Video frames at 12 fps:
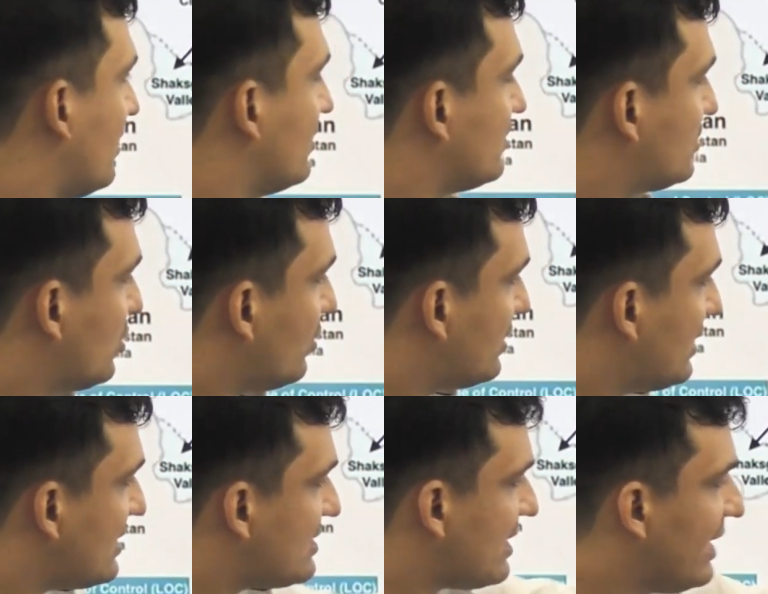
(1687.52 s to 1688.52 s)
So
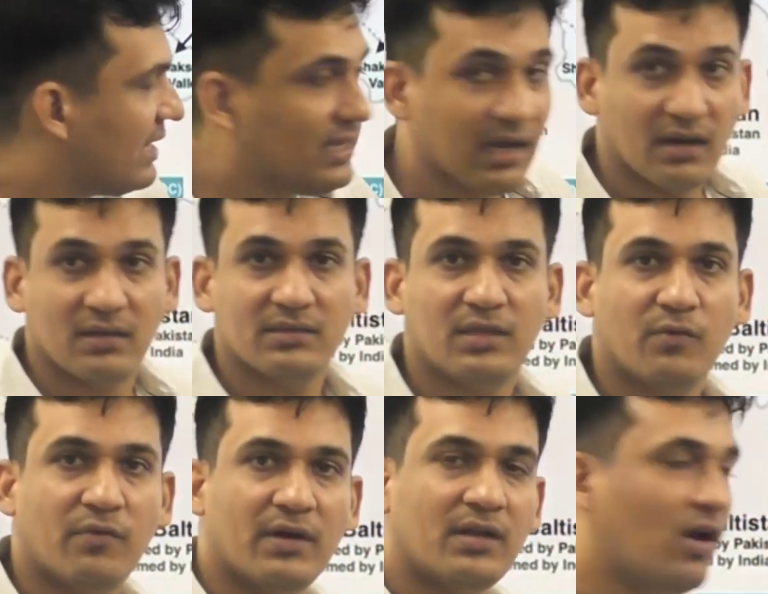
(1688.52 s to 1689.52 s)
this area, the
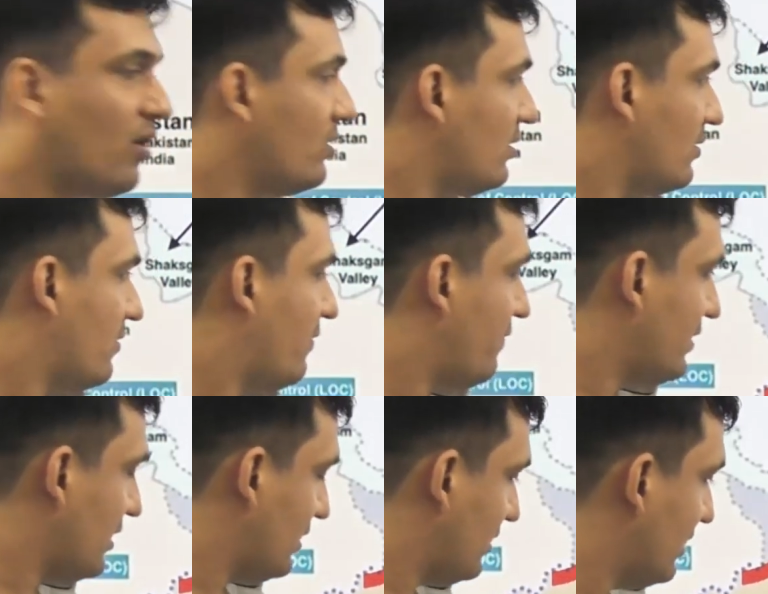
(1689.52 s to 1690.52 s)
one on
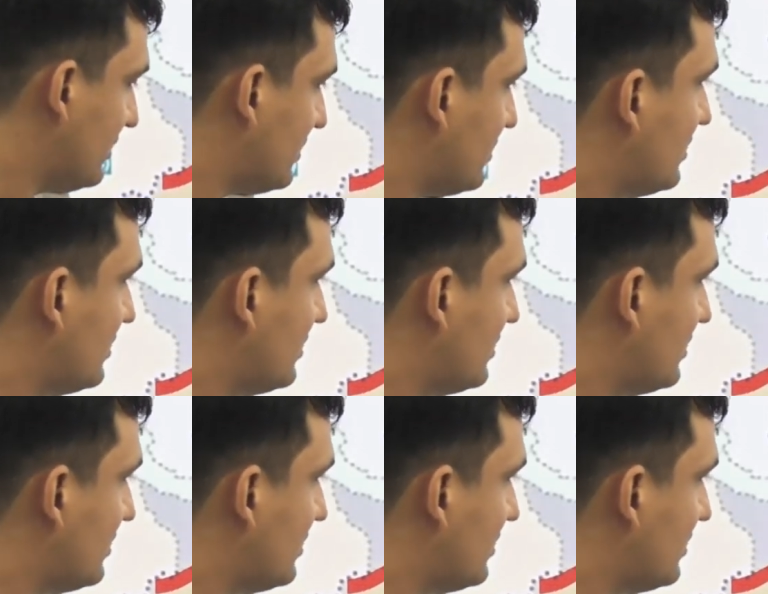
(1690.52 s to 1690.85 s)
within this